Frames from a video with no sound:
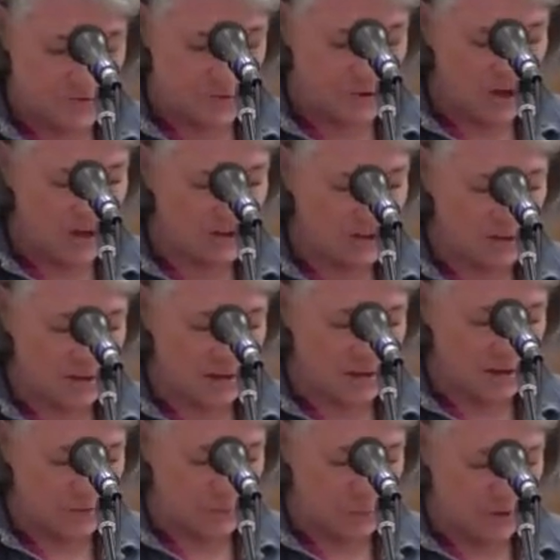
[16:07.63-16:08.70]
do not
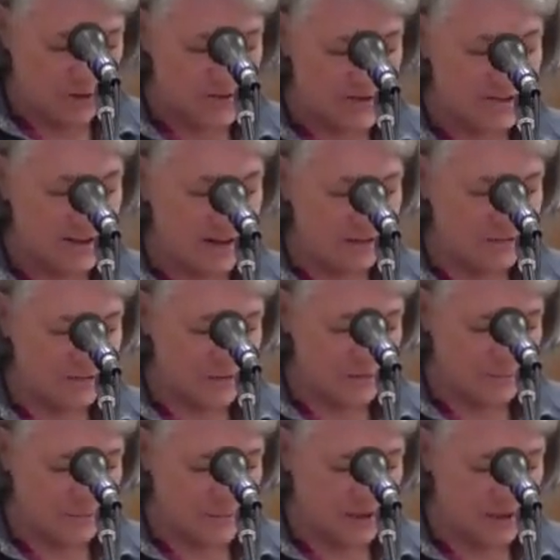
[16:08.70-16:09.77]
glean what is left.
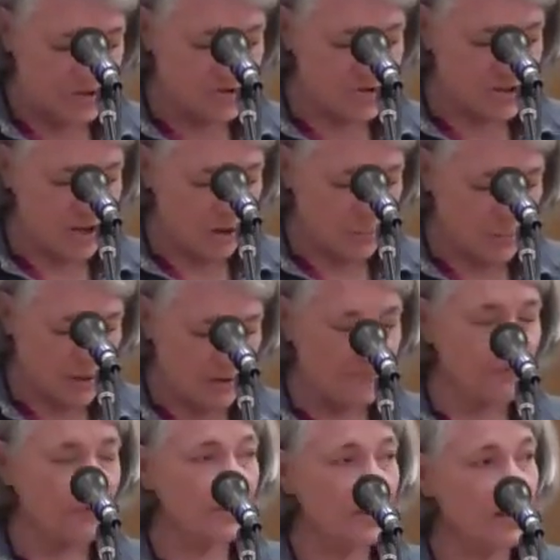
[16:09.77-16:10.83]
It shall be
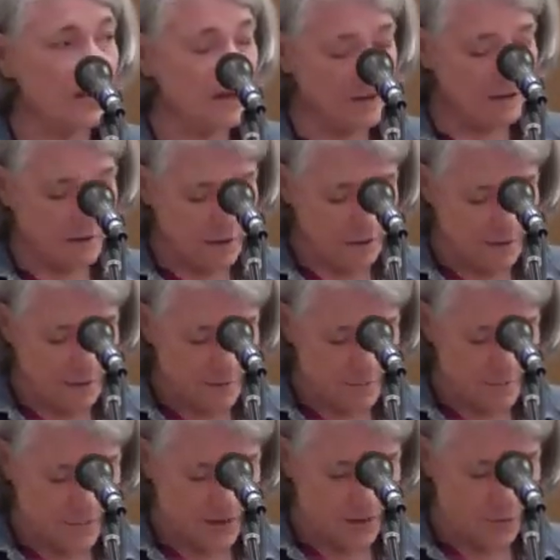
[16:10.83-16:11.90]
for the alien,
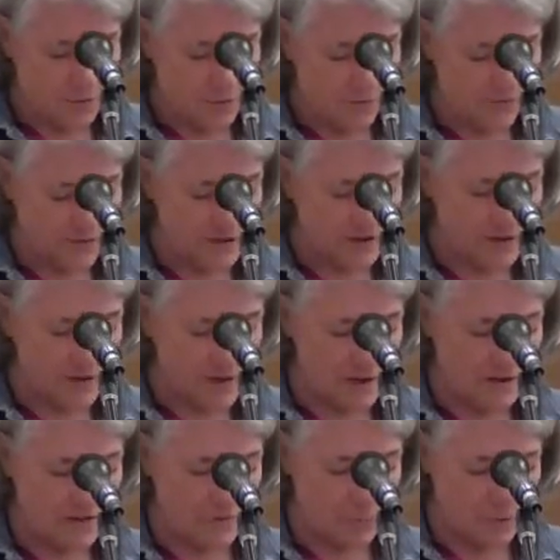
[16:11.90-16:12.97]
the orphan,
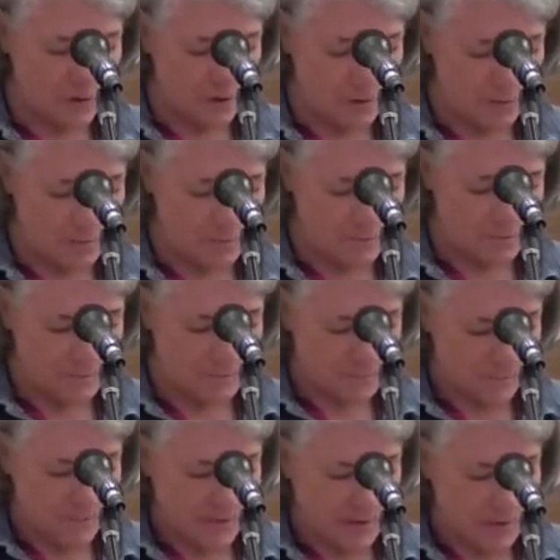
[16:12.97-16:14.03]
and the widow.
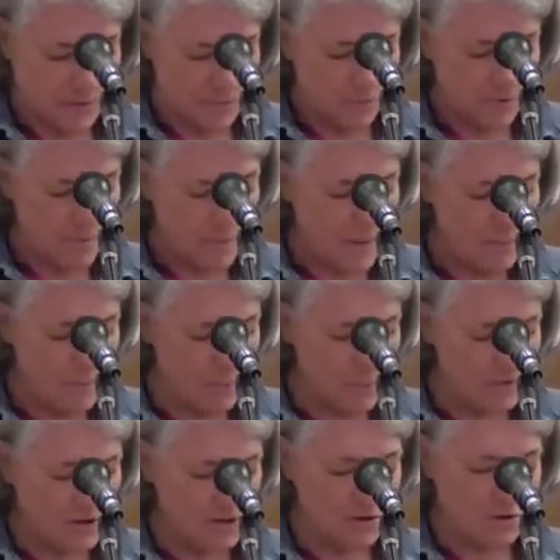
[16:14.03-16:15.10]

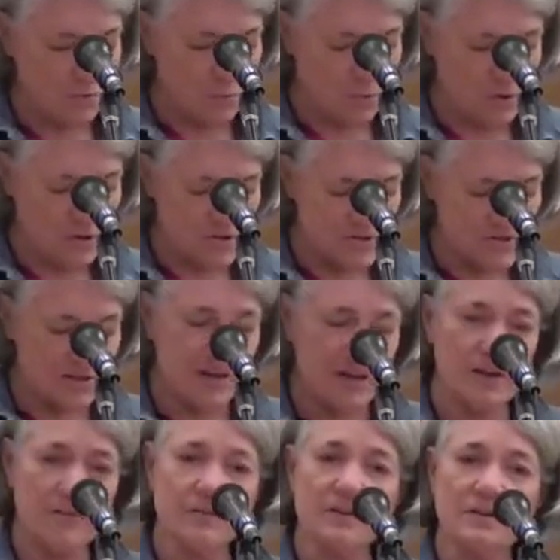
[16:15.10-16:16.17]
Remember that you were a
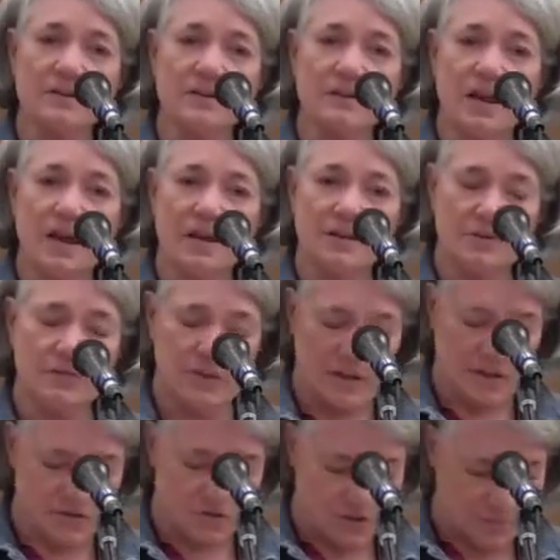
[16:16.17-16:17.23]
slave in the land of
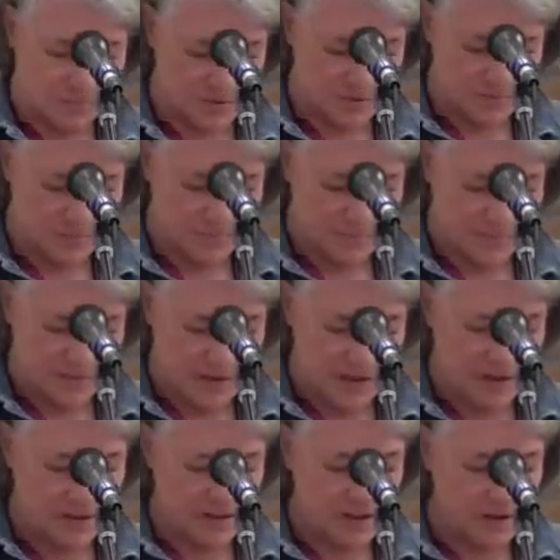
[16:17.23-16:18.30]
Egypt.
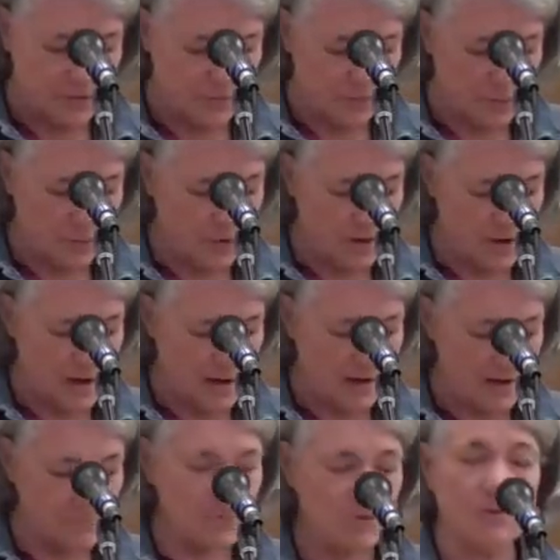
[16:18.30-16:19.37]
Therefore,
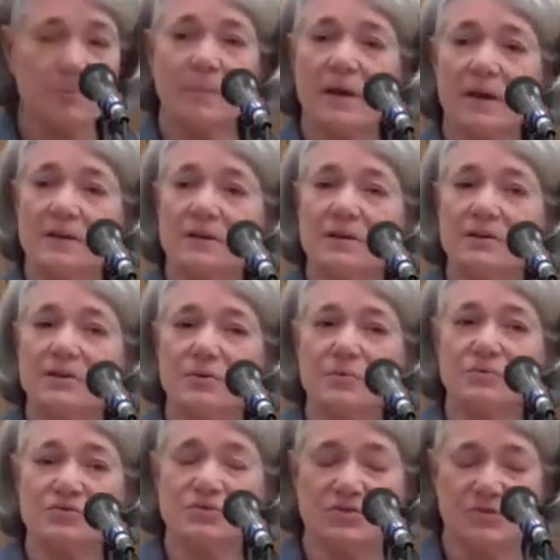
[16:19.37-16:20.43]
I am commanding
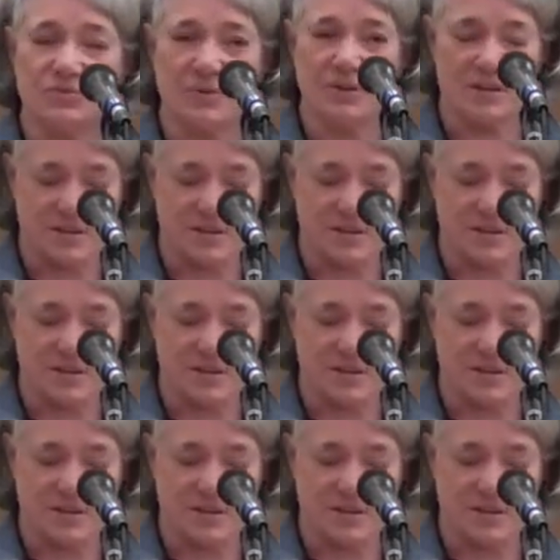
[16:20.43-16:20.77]
you to do